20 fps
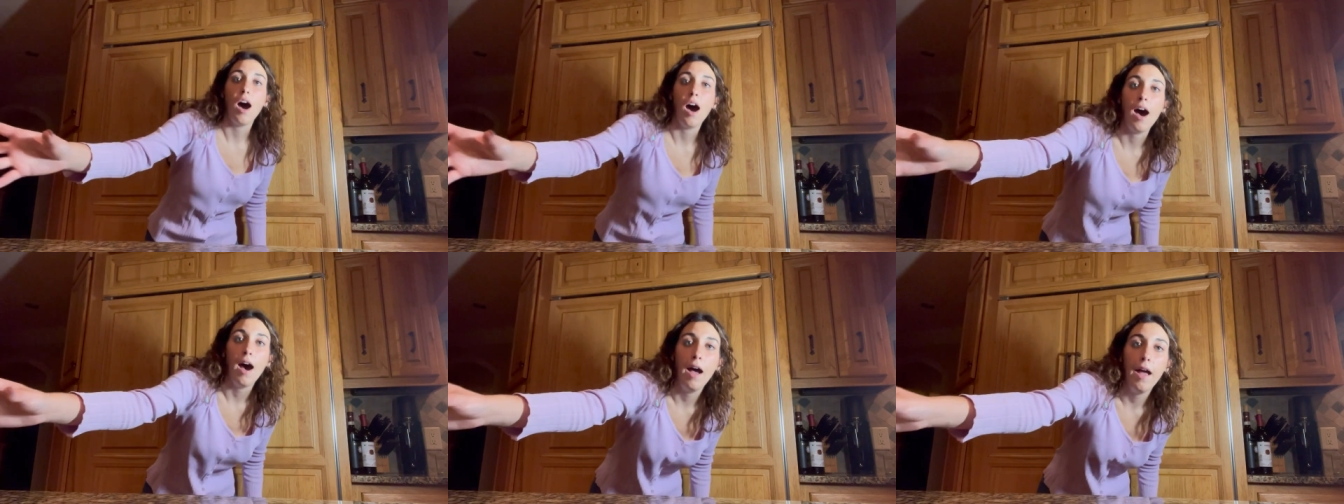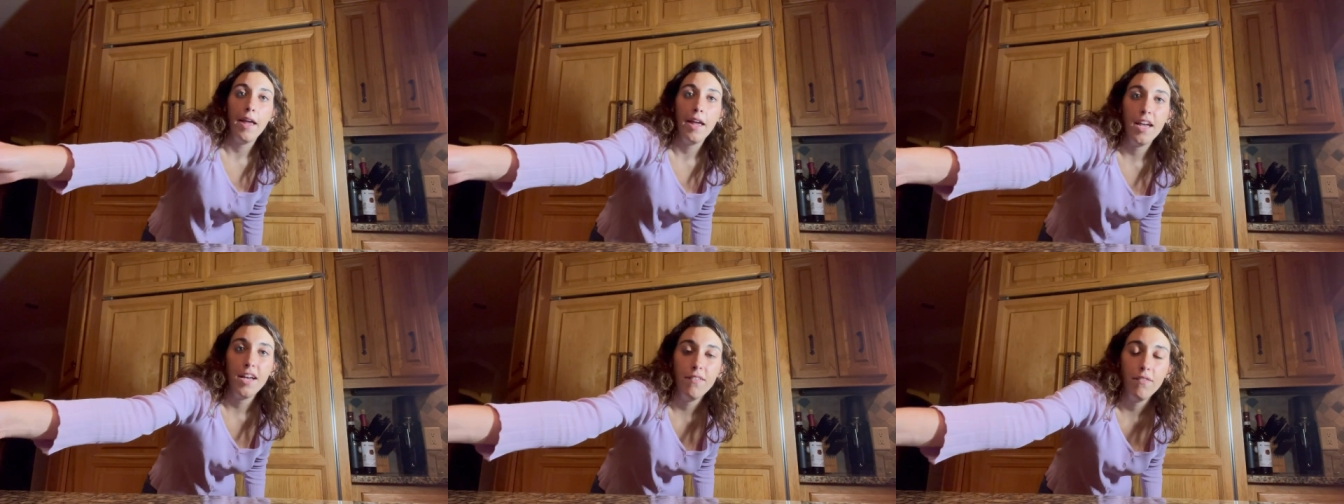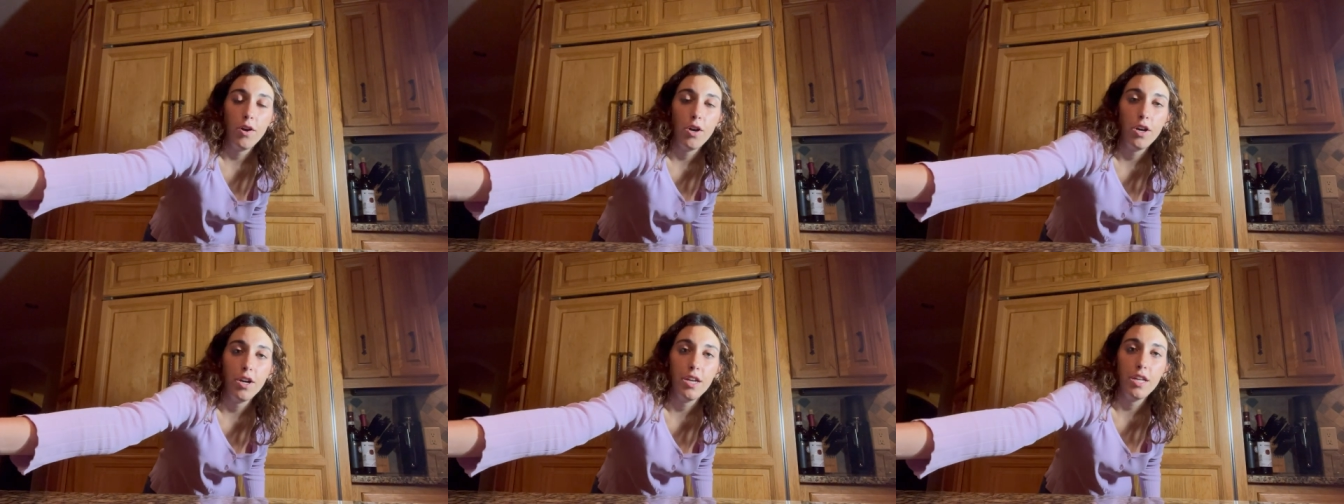I
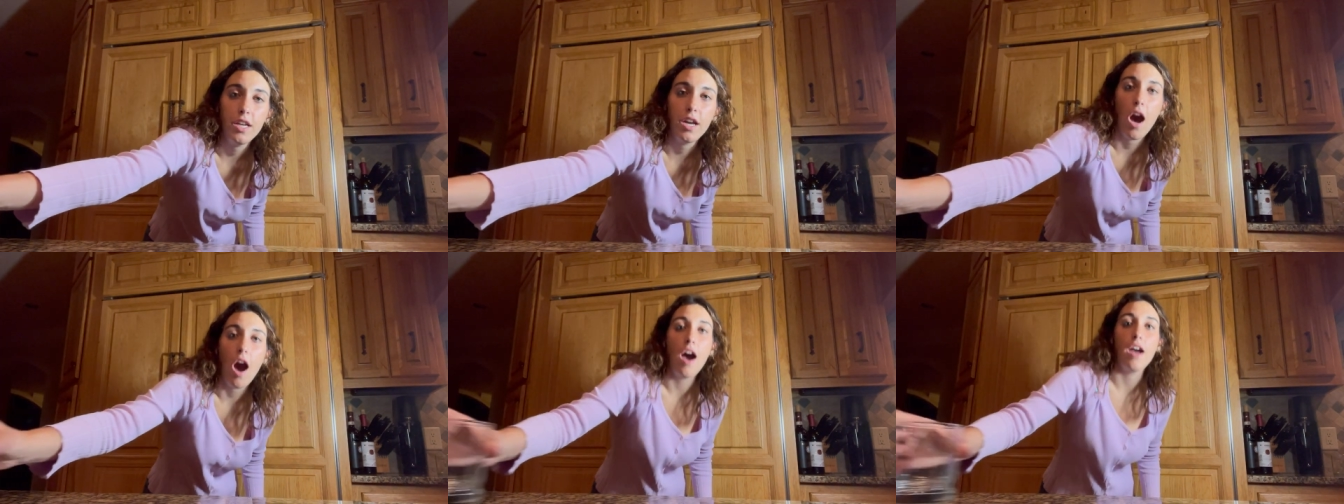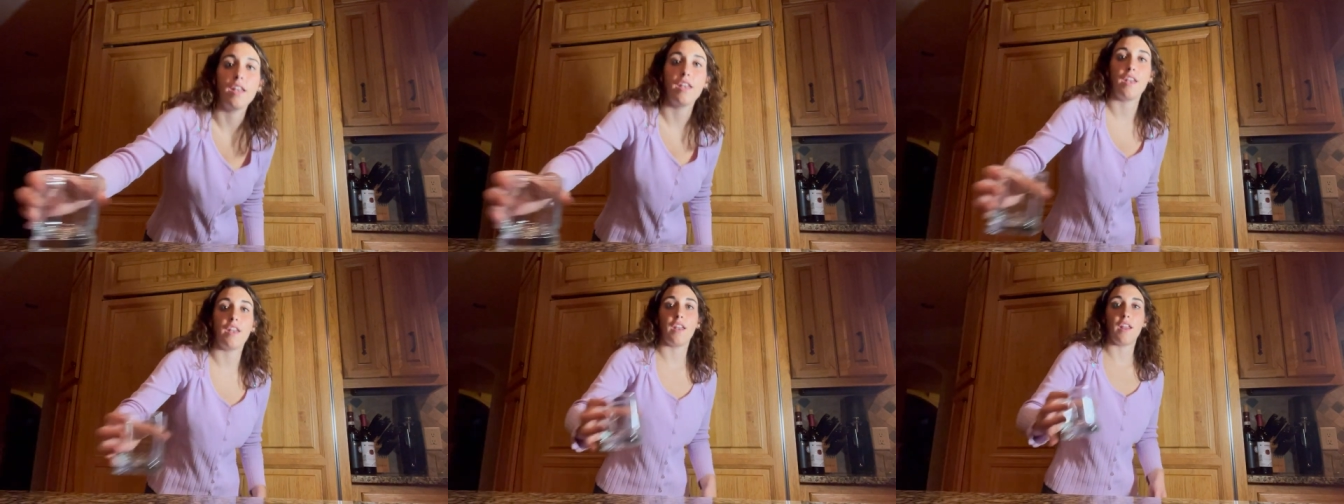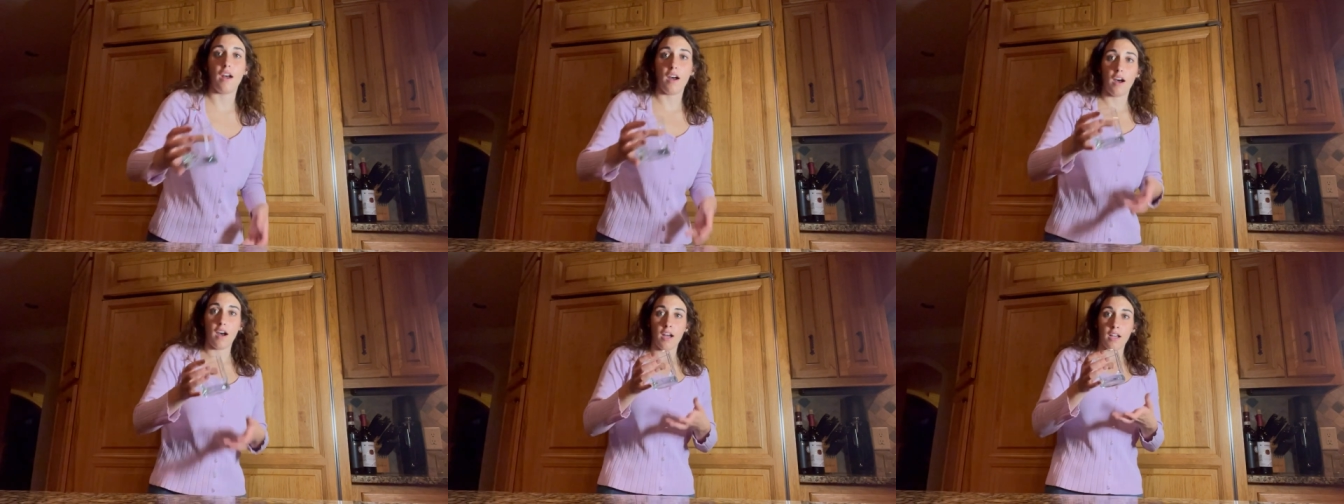have already
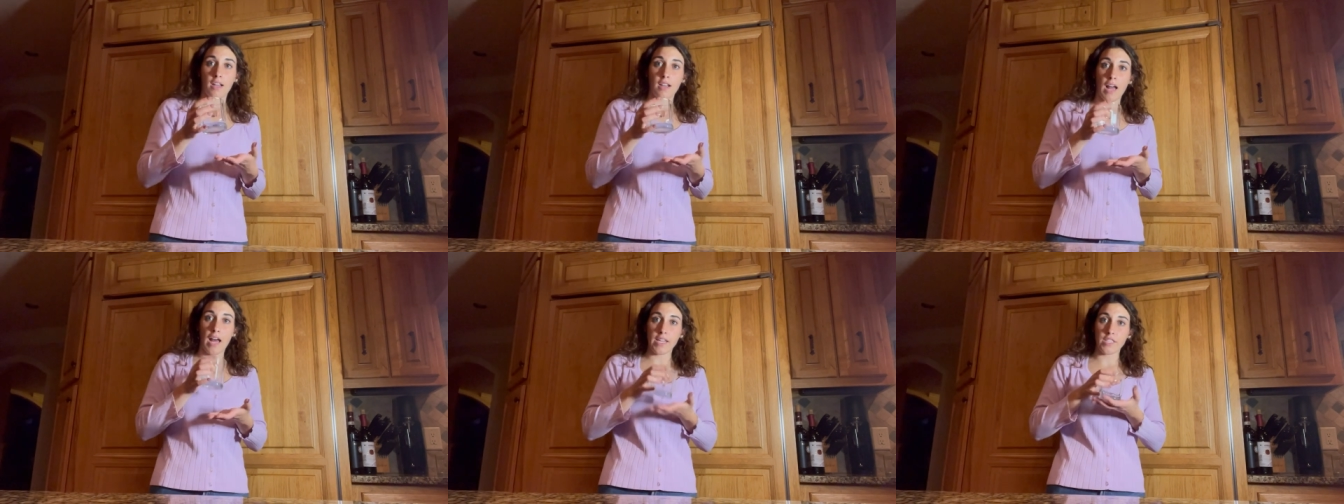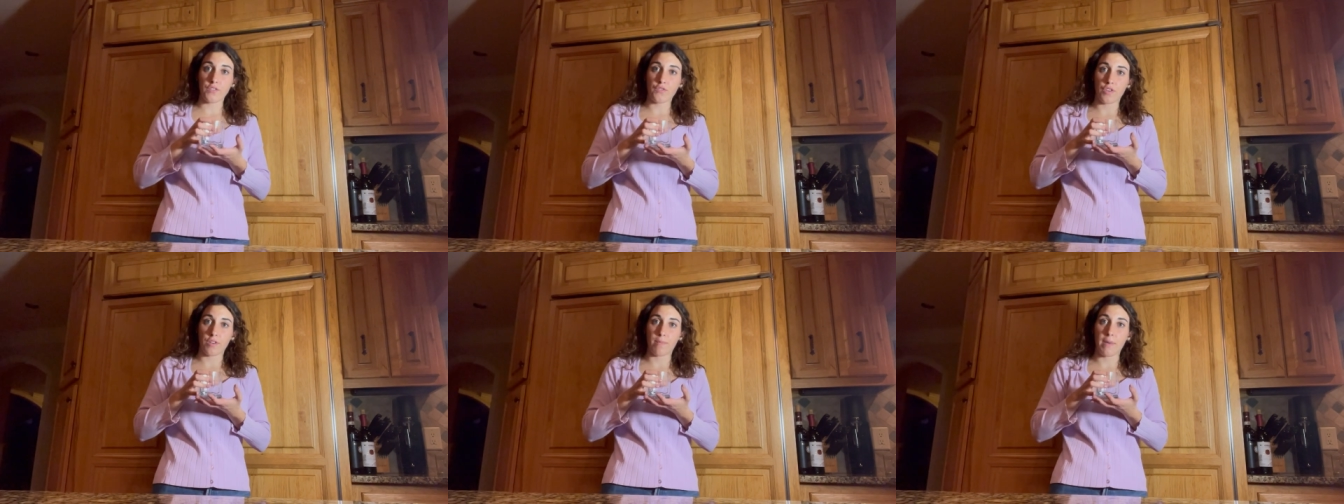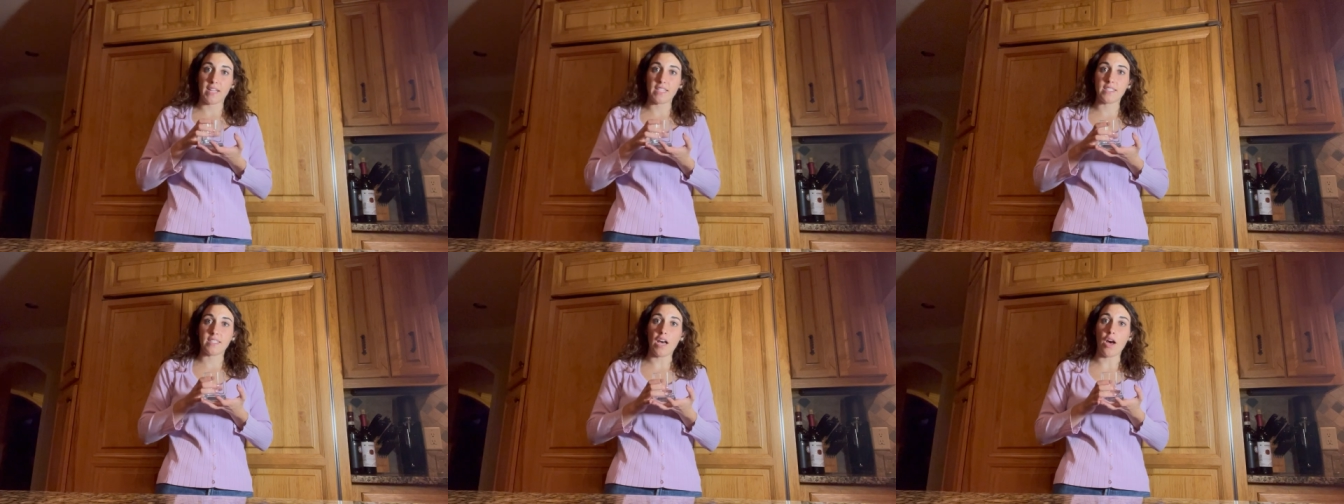gotten a glass for
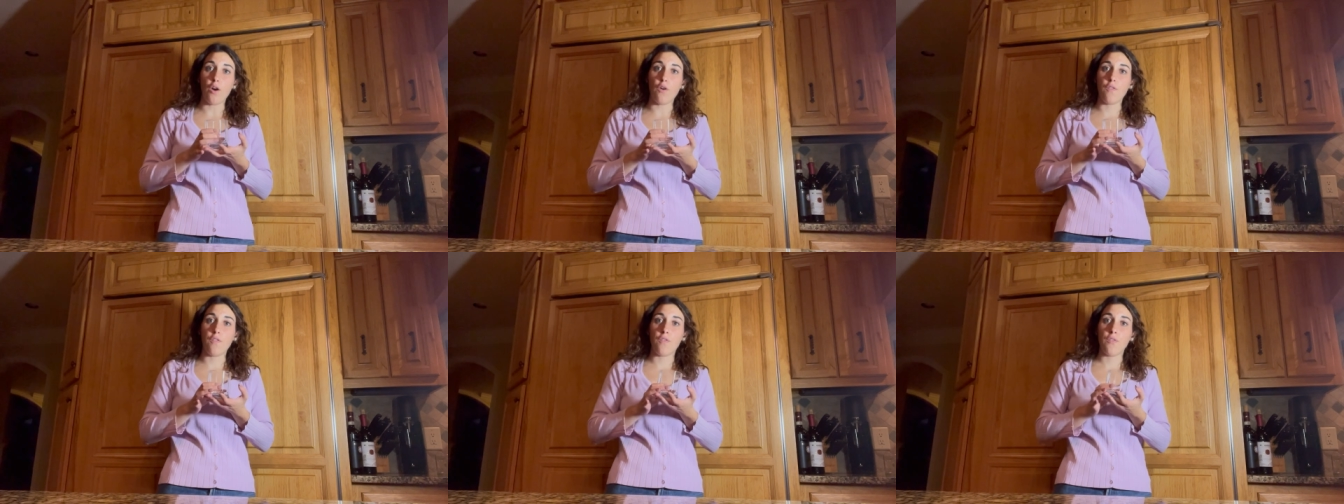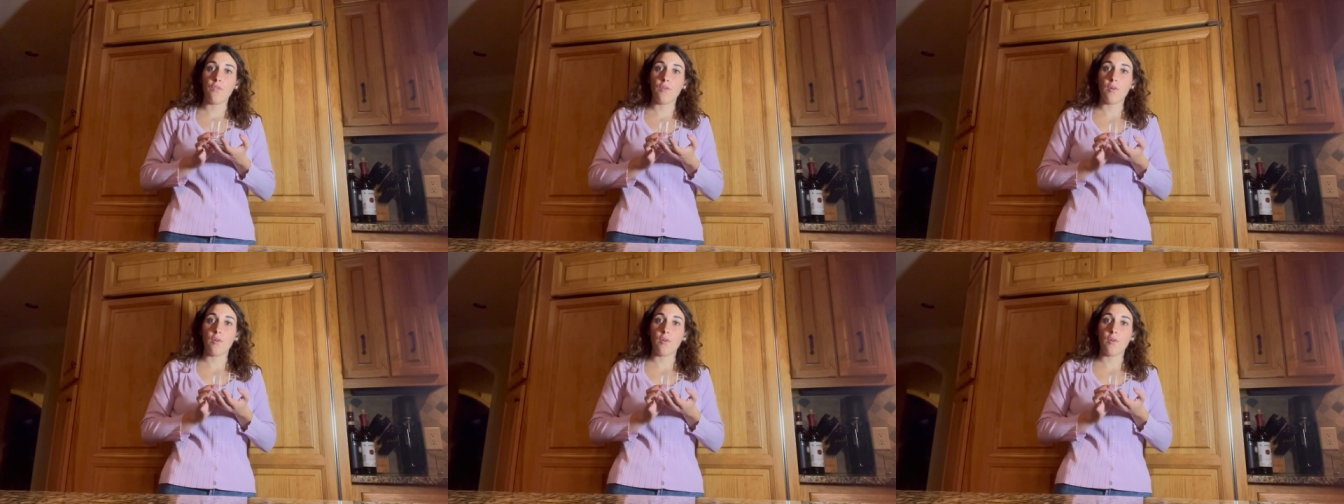myself,